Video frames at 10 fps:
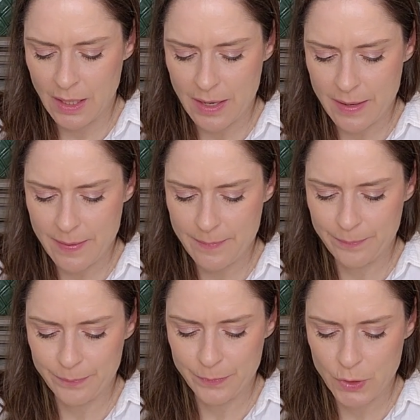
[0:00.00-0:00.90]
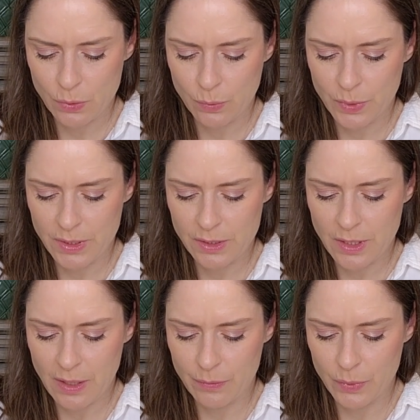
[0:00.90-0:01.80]
So what is
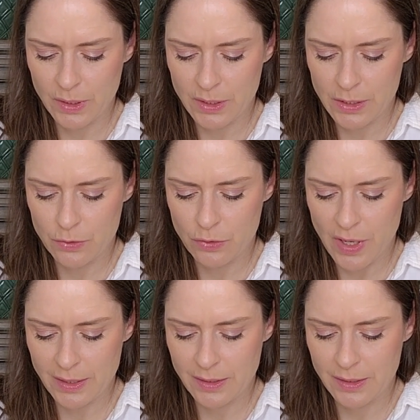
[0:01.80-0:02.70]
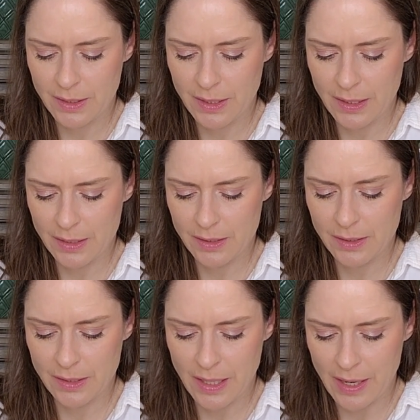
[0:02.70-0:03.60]
not really addressed
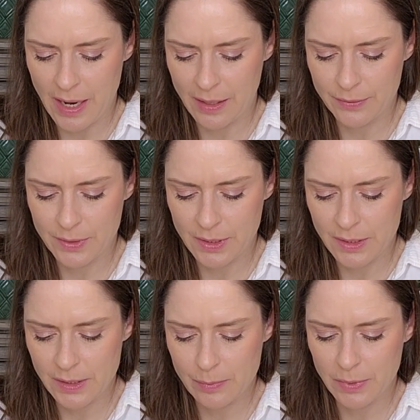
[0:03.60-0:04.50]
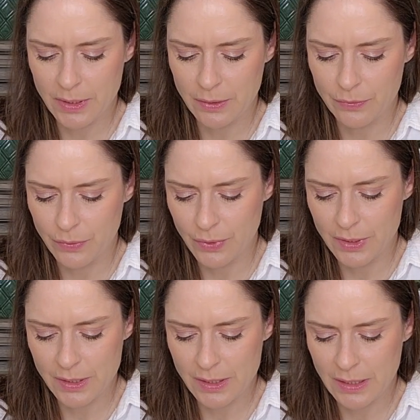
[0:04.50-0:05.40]
is that after splitting for
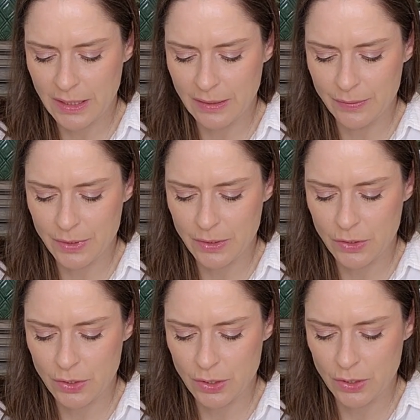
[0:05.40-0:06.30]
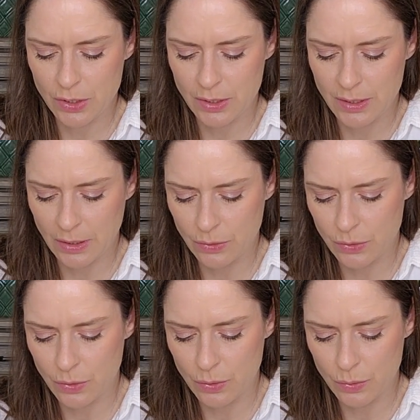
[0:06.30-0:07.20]
the sleeves, she just
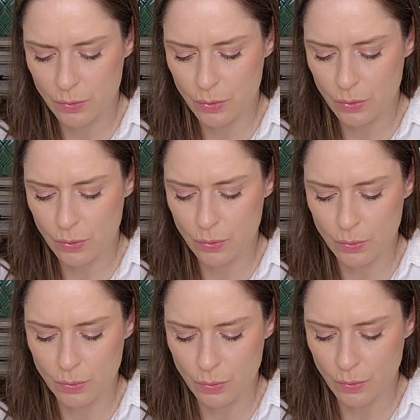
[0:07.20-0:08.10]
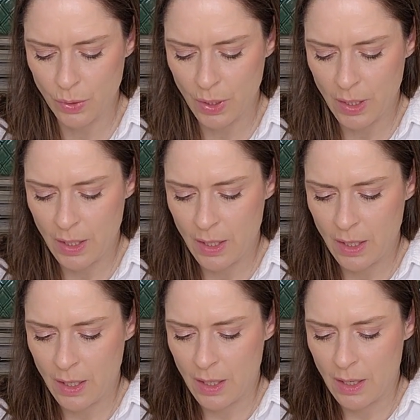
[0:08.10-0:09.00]
tells you to
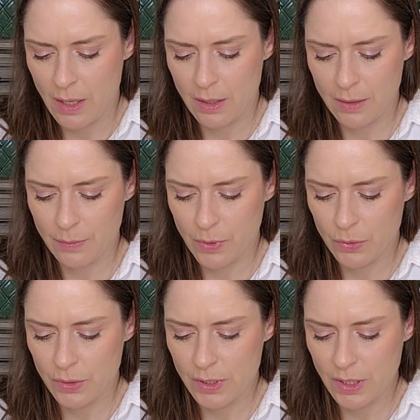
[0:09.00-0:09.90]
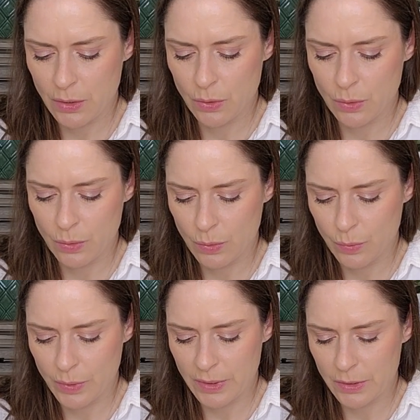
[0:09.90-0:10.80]
continue
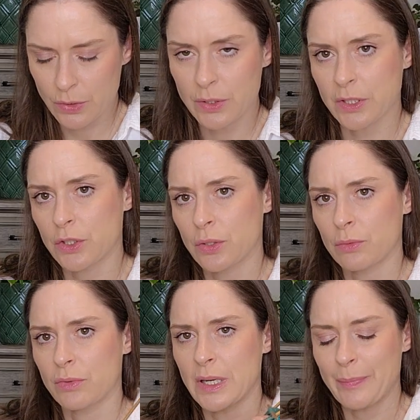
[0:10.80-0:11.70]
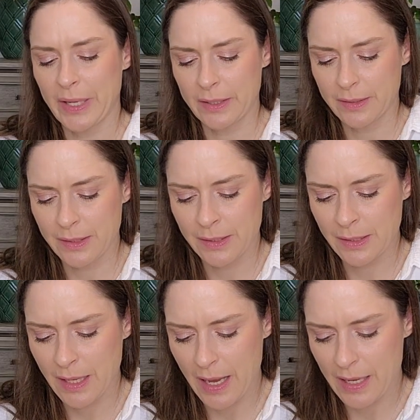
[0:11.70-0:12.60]
with the stitch
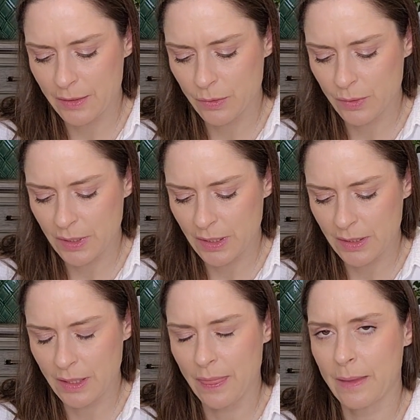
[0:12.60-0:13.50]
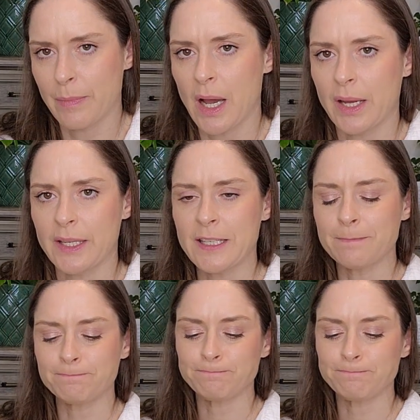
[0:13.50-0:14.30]
repeats as you did in the body,